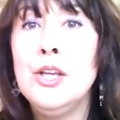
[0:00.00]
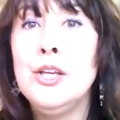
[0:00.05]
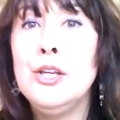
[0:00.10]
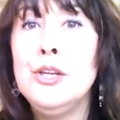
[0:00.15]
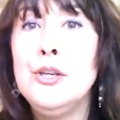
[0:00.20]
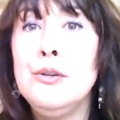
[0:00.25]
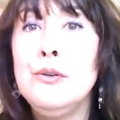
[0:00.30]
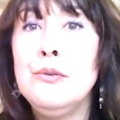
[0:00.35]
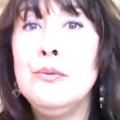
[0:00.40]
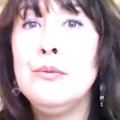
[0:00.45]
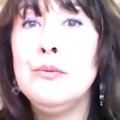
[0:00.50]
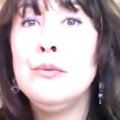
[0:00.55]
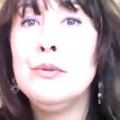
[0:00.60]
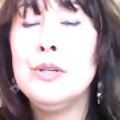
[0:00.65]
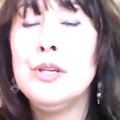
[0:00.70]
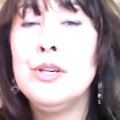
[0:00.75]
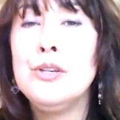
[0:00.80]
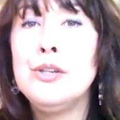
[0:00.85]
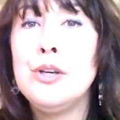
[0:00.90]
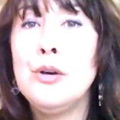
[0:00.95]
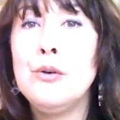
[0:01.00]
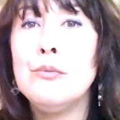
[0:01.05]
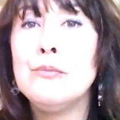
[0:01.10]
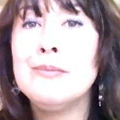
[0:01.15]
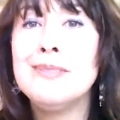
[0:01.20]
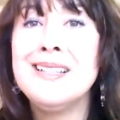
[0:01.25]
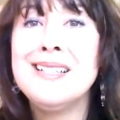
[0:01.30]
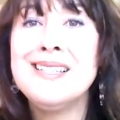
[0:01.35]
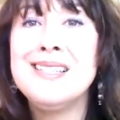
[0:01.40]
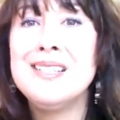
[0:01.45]
you
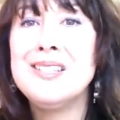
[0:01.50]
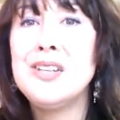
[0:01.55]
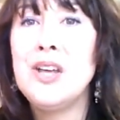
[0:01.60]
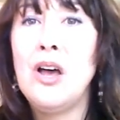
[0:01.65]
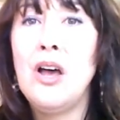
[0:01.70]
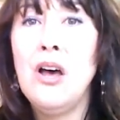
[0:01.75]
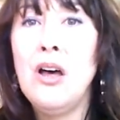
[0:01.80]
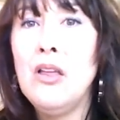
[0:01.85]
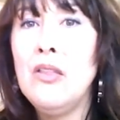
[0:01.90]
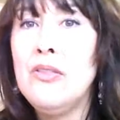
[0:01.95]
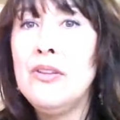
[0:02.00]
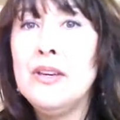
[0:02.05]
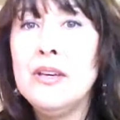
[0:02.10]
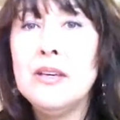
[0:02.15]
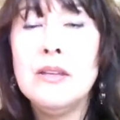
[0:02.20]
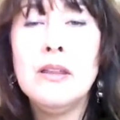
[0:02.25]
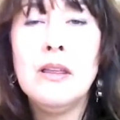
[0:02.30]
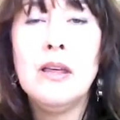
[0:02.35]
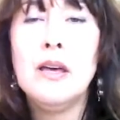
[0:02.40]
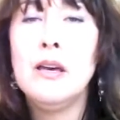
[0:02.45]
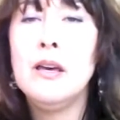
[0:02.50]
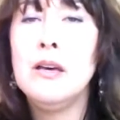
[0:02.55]
don't listen to all the